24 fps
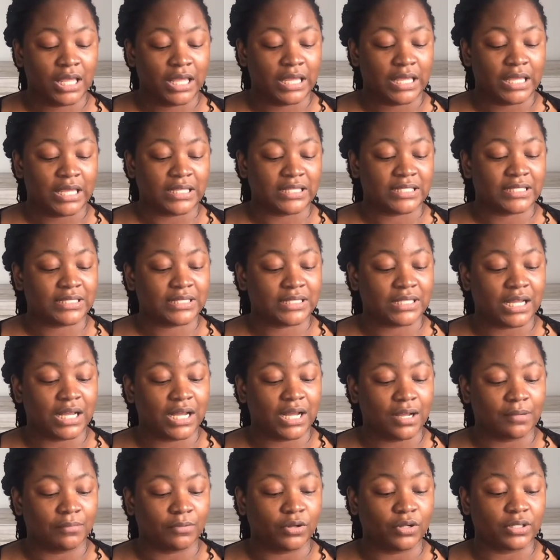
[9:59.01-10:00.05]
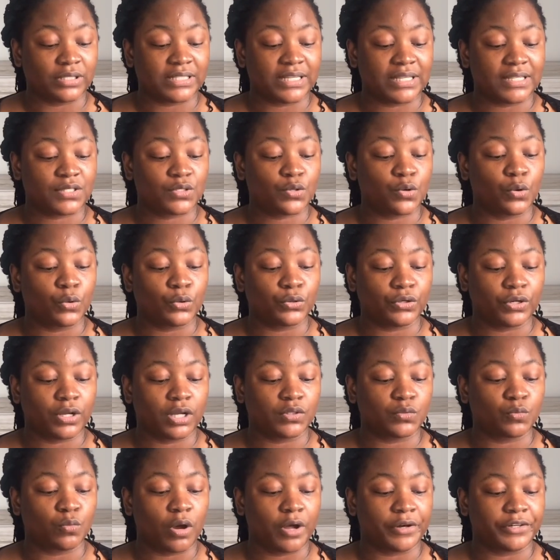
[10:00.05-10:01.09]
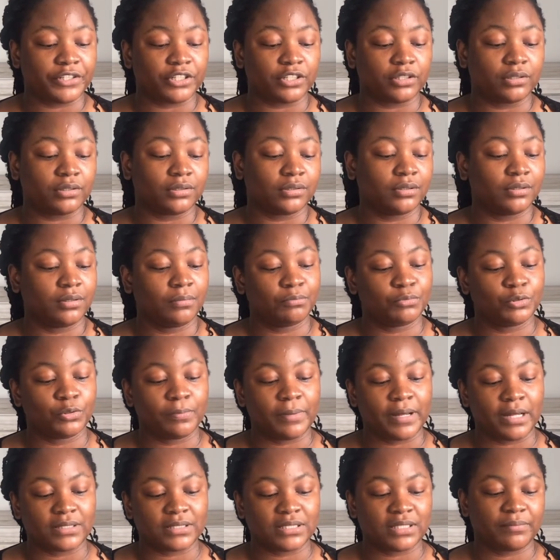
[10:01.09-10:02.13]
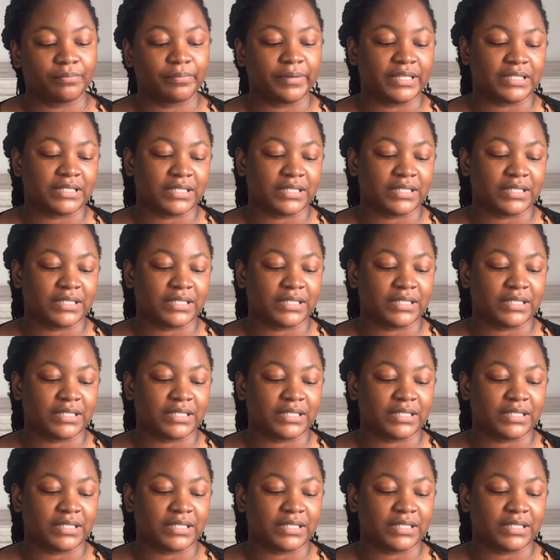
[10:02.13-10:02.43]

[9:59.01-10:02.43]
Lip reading: It contains coconut water, probiotic based